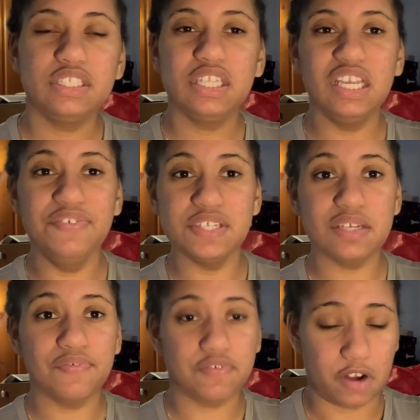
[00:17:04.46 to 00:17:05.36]
if it's a
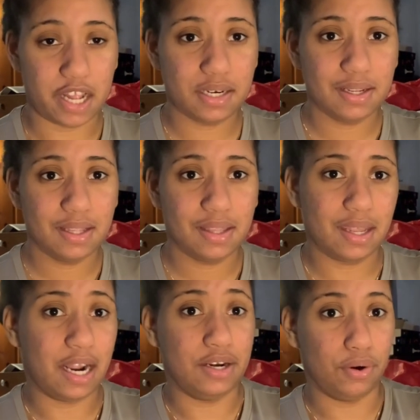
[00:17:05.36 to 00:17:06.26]
friend that
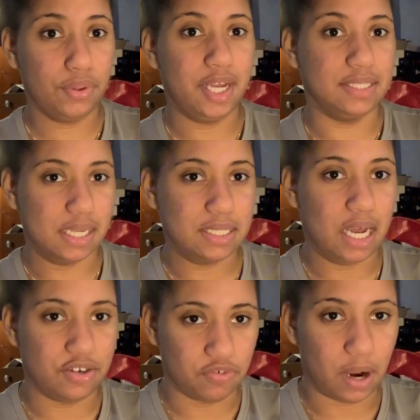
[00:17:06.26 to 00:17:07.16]
I know that does
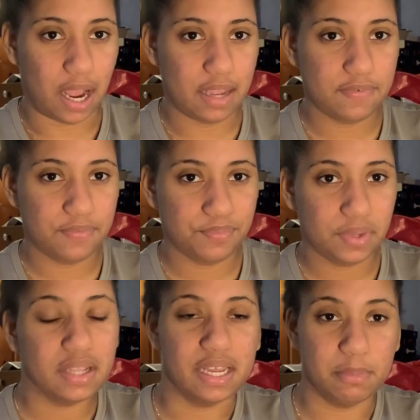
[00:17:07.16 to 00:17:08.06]
not drive,
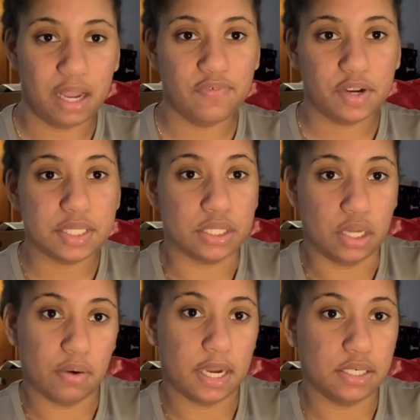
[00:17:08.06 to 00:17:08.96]
like my friends
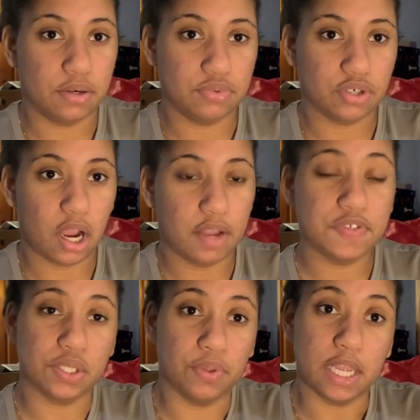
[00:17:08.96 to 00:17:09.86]
know I don't drive,
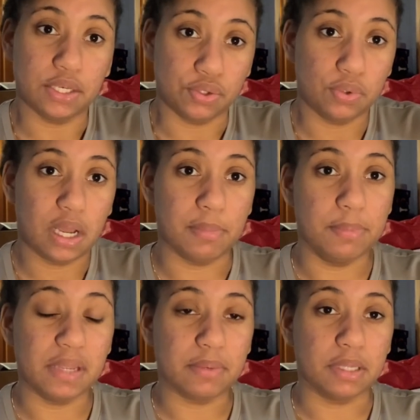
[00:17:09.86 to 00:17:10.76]
so they do come and
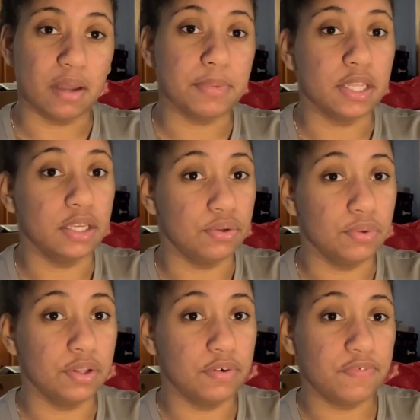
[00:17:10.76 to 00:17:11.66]
pick me up and they do
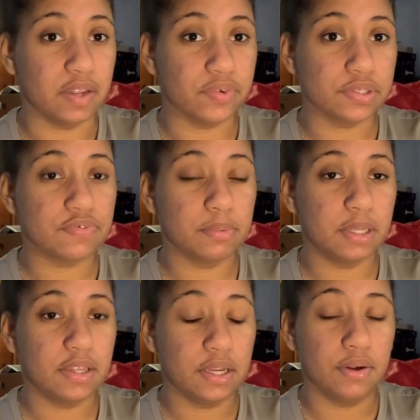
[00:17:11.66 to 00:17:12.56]
little favors for
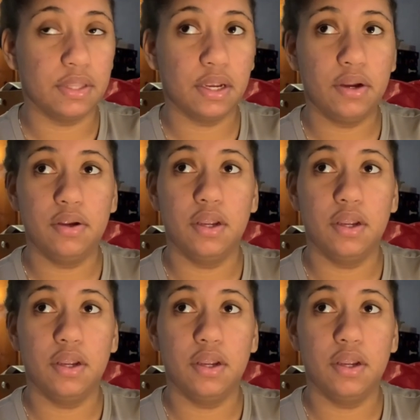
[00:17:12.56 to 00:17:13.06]
me here and there.